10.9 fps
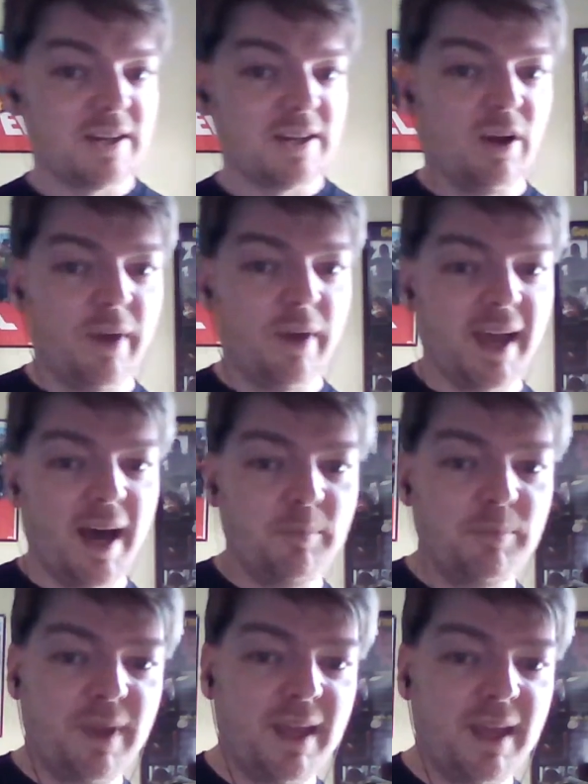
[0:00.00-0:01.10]
going up
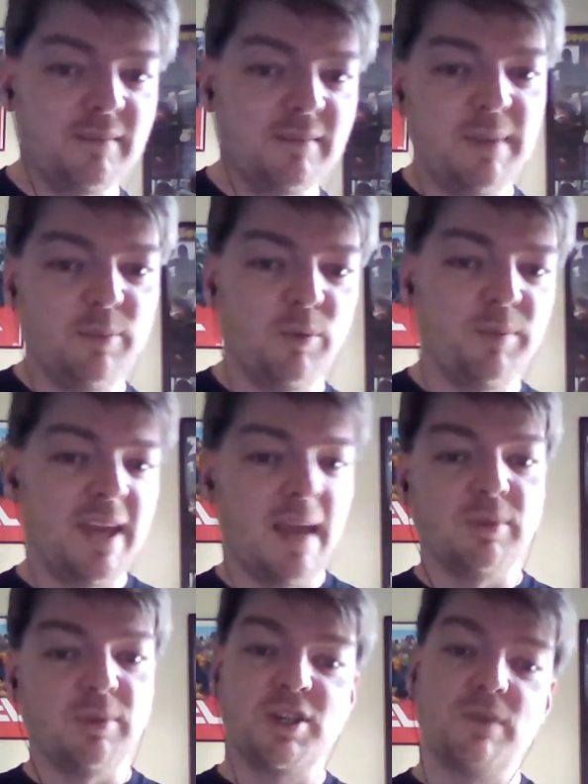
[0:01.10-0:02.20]
and people being
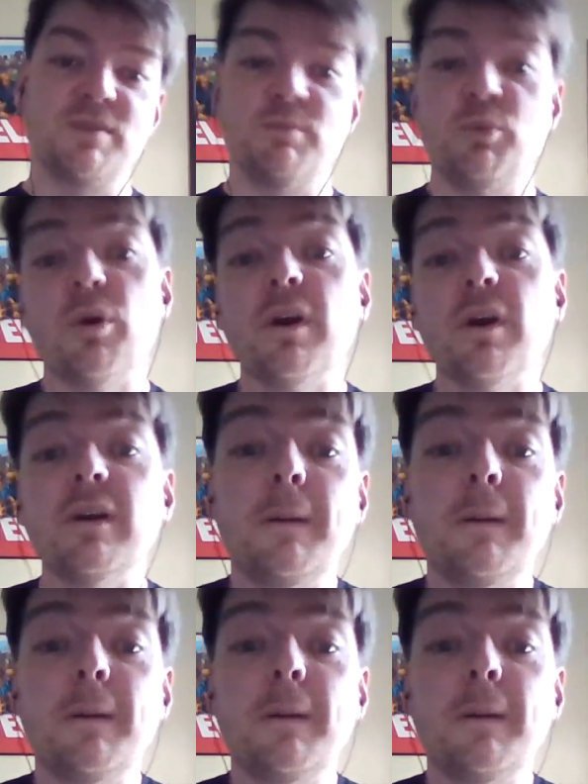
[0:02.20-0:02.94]
able to show support?